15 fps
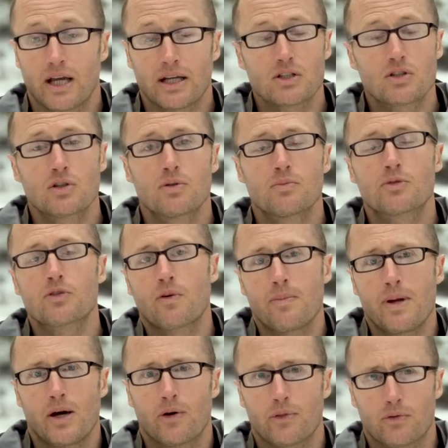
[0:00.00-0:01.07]
like tubes
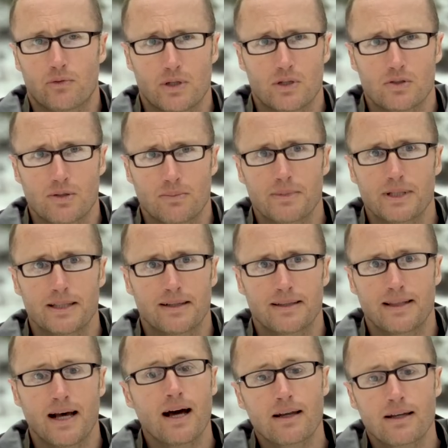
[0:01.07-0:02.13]
from L3 or something
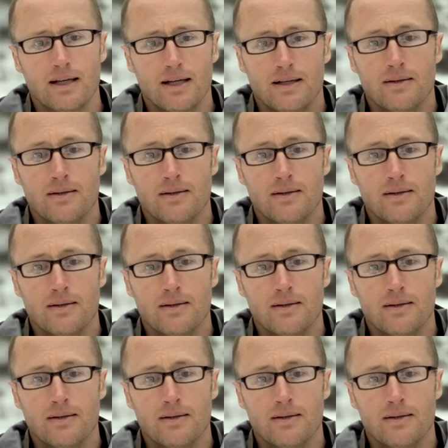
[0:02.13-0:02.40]
like that,